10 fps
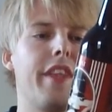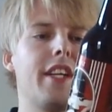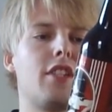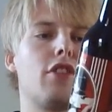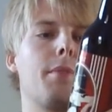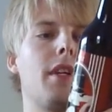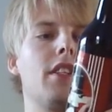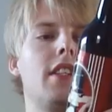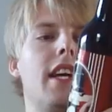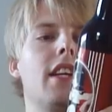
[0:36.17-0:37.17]
this
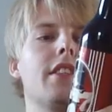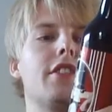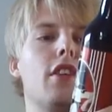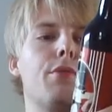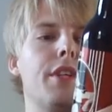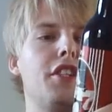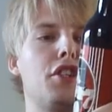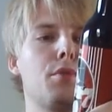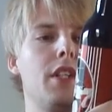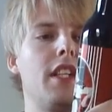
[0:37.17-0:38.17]
Belgian ale is so
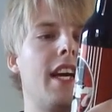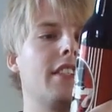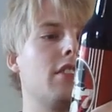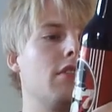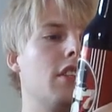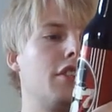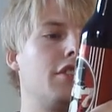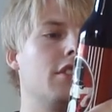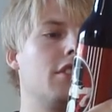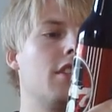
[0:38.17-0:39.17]
rich, sweet, and so
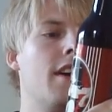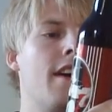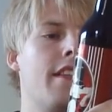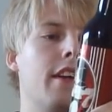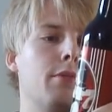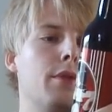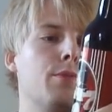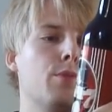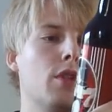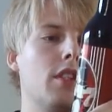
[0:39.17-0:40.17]
luscious that we
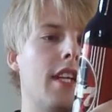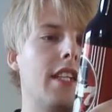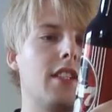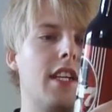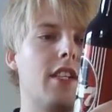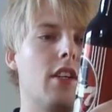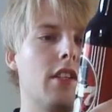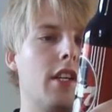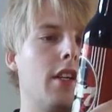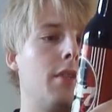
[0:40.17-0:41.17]
wouldn't hesitate
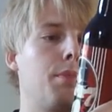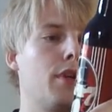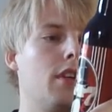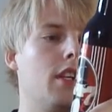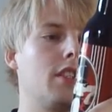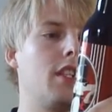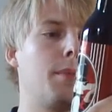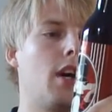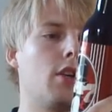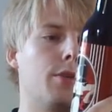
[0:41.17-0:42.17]
calling it pure lust in a
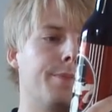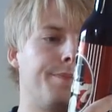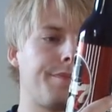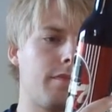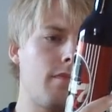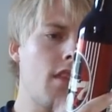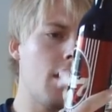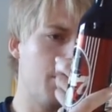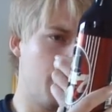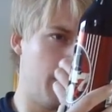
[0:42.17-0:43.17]
bottle.
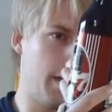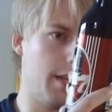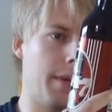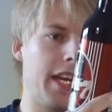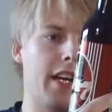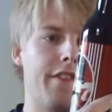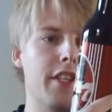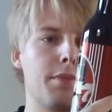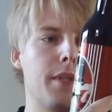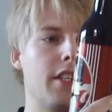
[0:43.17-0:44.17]
During the making of
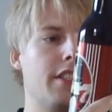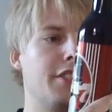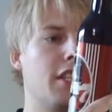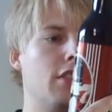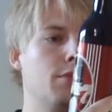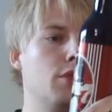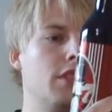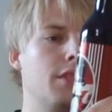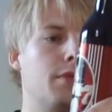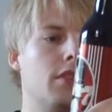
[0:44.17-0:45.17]
this beer, the general
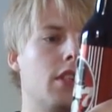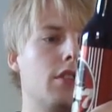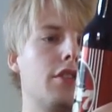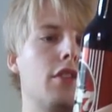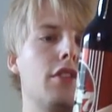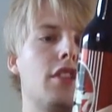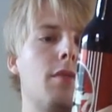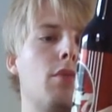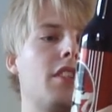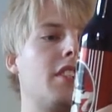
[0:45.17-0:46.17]
mood in the brewhouse turned
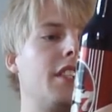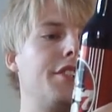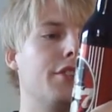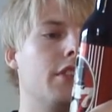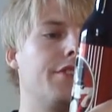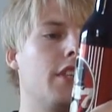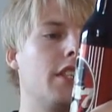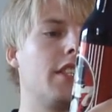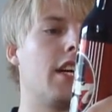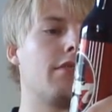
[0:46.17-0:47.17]
somewhat sensual, if
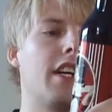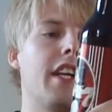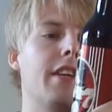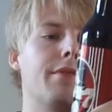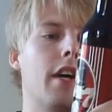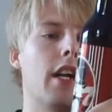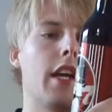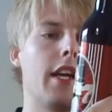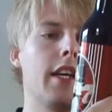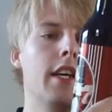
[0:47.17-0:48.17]
not downright
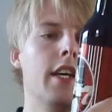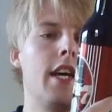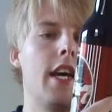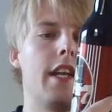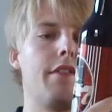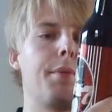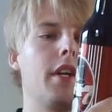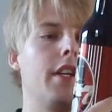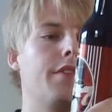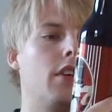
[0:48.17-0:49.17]
erotic, and
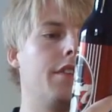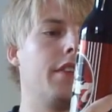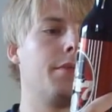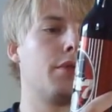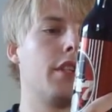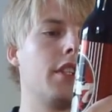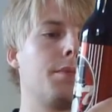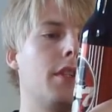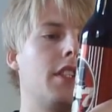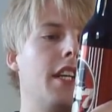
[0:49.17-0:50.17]
everybody involved in the brewing
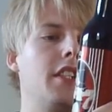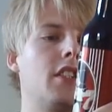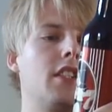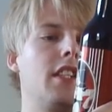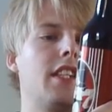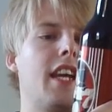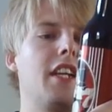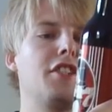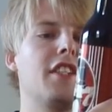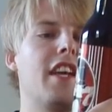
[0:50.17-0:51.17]
spontaneously
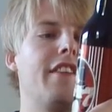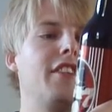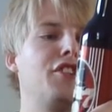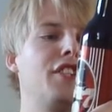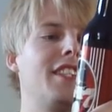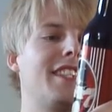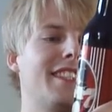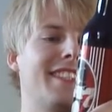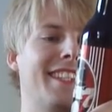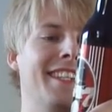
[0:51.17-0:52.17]
engaged in heavy cheek
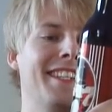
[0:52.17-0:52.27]
kissing.